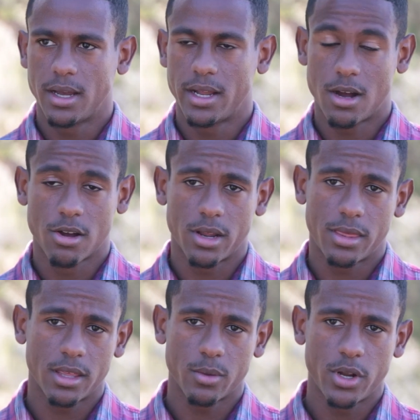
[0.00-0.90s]
and I've got to
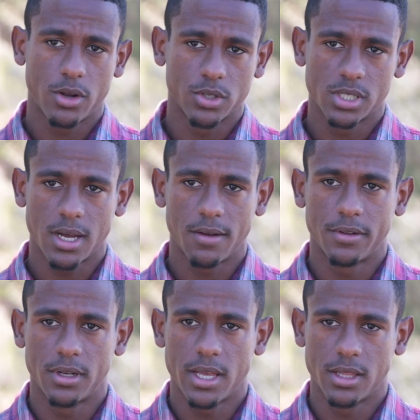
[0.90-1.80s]
thank the medical
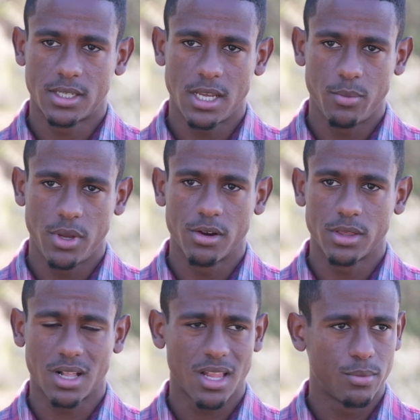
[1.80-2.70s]
staff and the team here
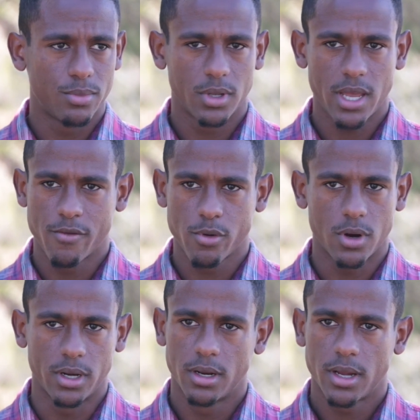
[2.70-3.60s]
at the club,
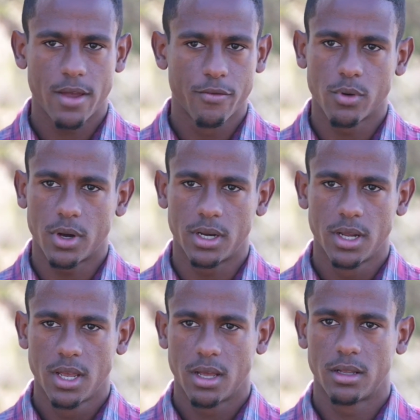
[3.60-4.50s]
everyone's
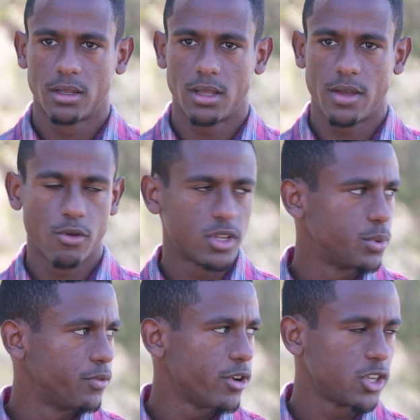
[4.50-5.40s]

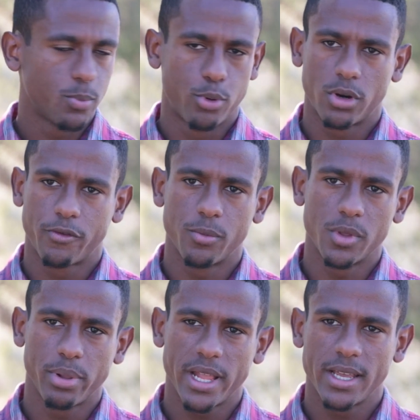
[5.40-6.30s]
been very supportive, from
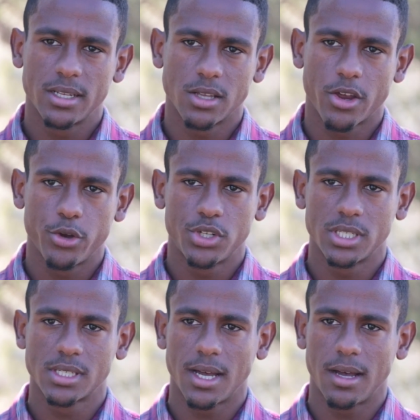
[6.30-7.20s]
the players, the
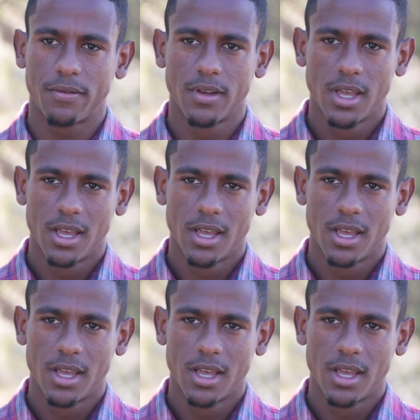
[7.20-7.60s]
coaching staff,